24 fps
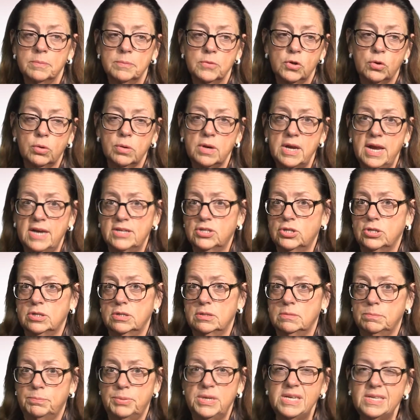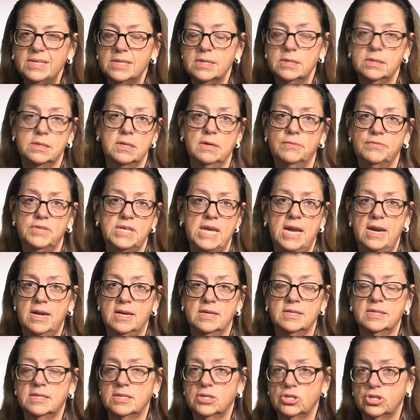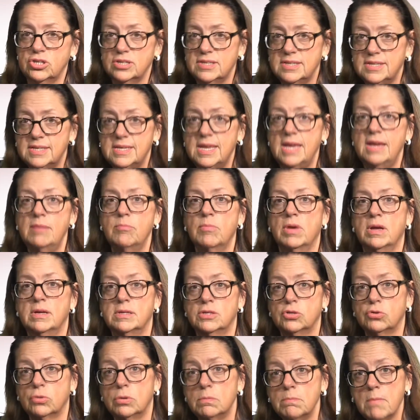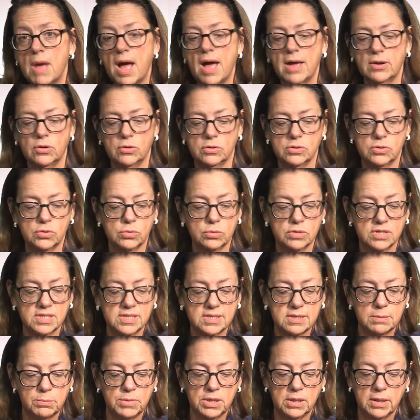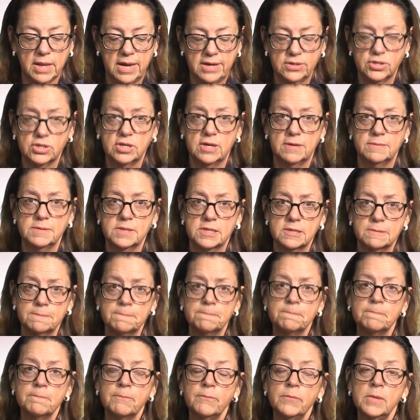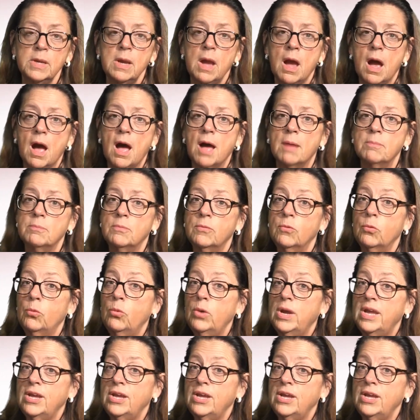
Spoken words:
creation pieces of data, such as schemas or models or simulations. We